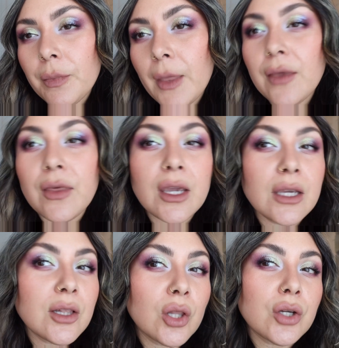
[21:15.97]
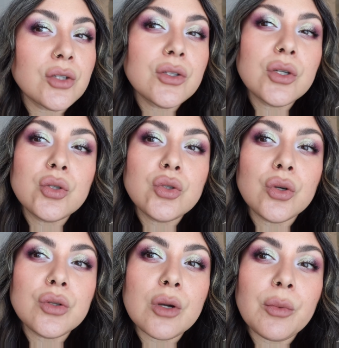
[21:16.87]
I think it looks
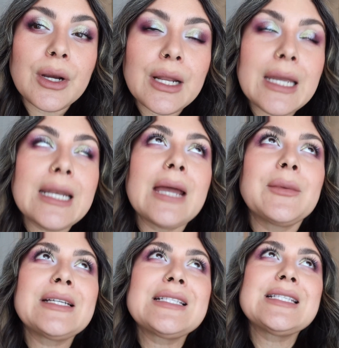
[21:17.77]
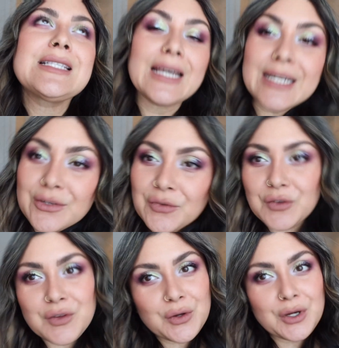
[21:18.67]
so pretty, and I'm excited for
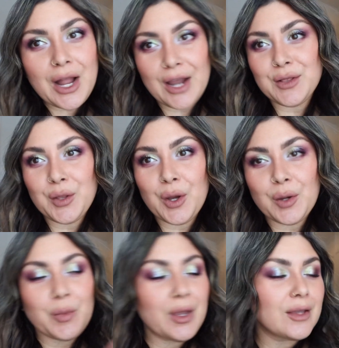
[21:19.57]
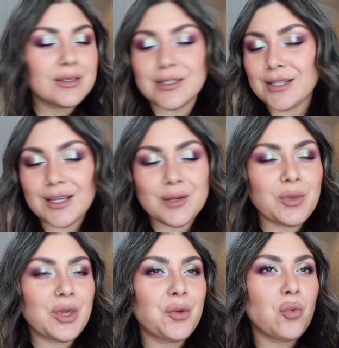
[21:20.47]
the third eye look because it's gonna
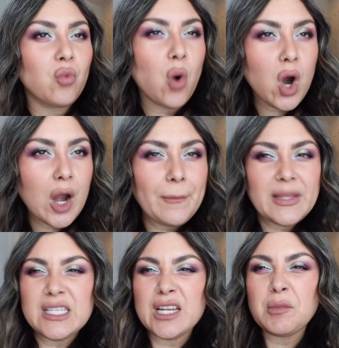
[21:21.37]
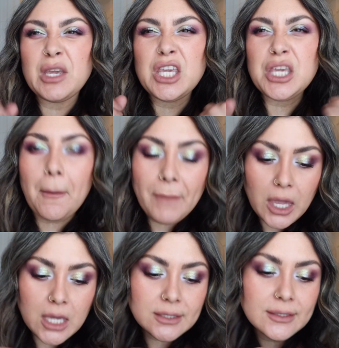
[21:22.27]
be warm. It's gonna be yummy.
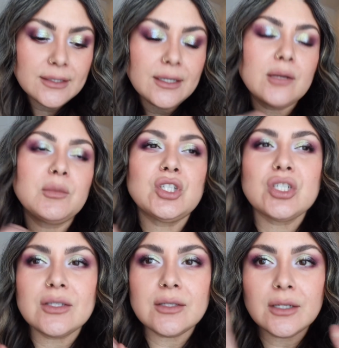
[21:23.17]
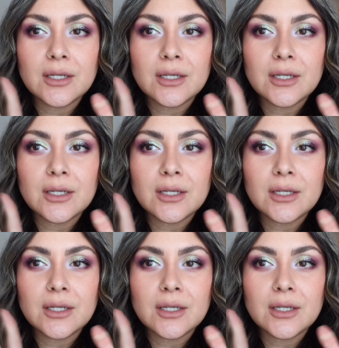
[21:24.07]
It's gonna be just